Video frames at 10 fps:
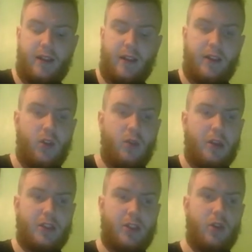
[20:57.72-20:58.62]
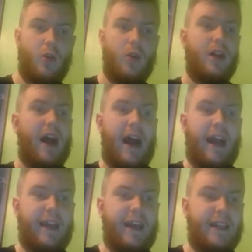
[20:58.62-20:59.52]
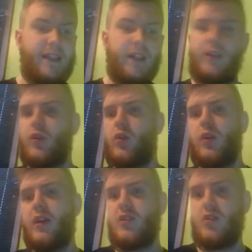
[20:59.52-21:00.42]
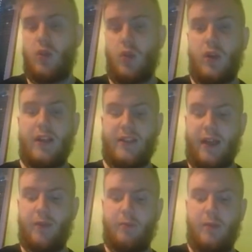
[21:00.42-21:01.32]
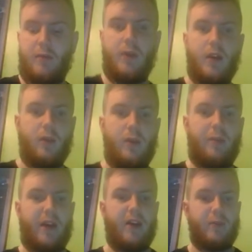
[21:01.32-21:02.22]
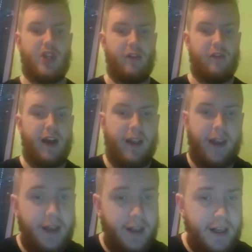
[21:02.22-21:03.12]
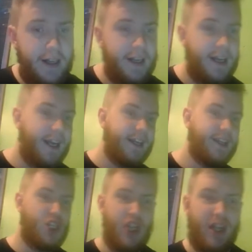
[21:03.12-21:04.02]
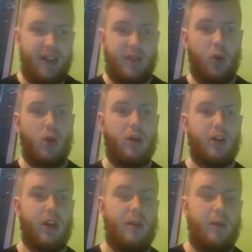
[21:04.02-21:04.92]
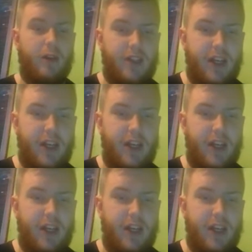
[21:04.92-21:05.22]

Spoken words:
2 months to go. I hate tier 2, so it's time to meme. We pick up Shit Valley, the shittest Pokemon to come out of Gen